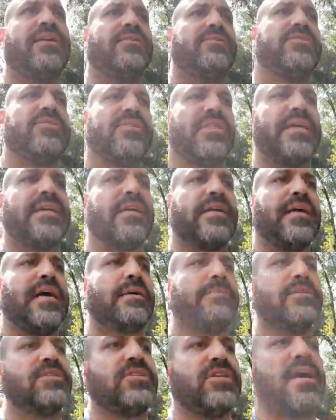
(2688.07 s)
go to like a
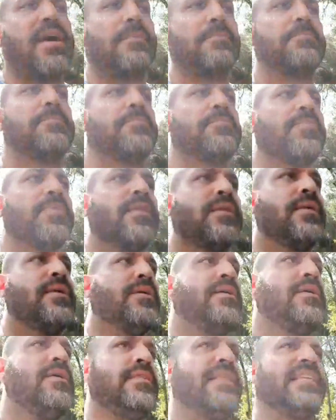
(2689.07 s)
comic shop
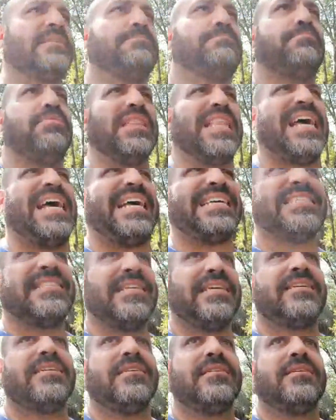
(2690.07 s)
that's
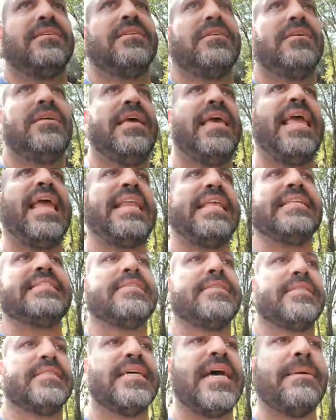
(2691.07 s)
blasting any
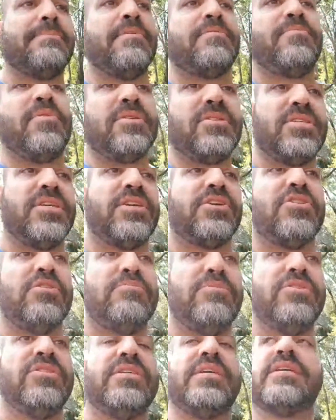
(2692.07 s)
type of particular
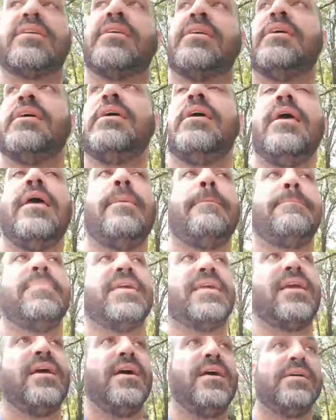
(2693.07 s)
music,
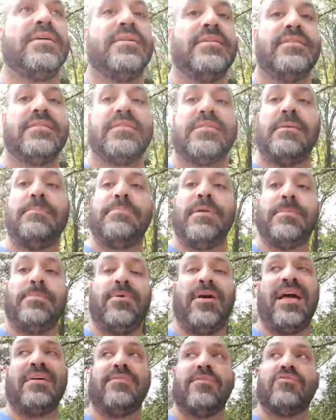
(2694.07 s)
because some
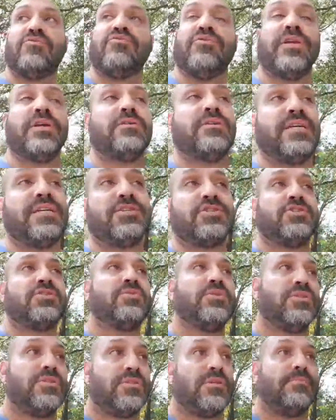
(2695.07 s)
people have a real issue
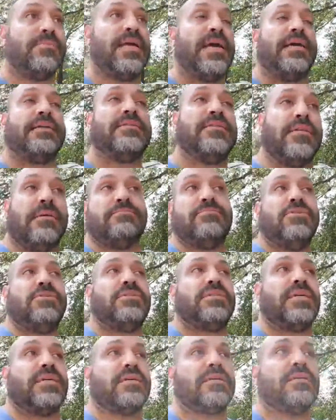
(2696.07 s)
with some
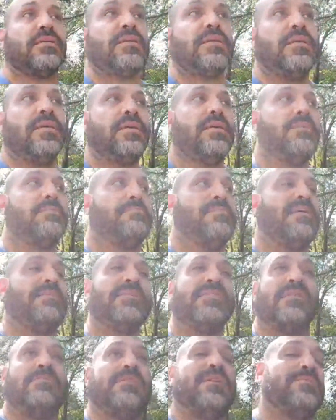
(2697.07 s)
music. Maybe
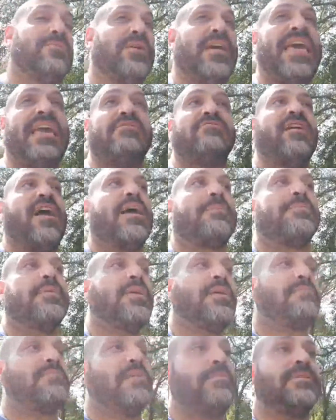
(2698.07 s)
some people hate rap.
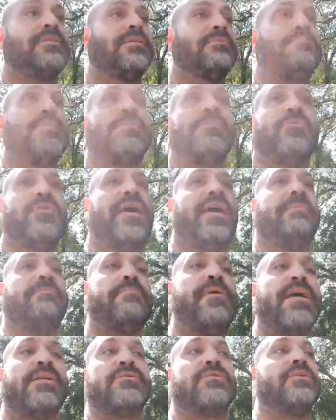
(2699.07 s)
Maybe some people hate
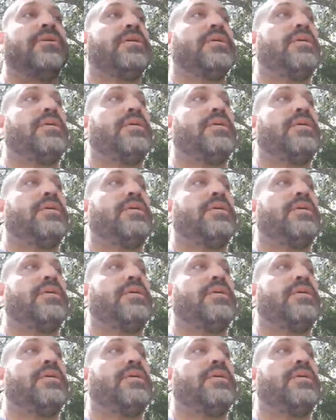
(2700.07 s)
metal.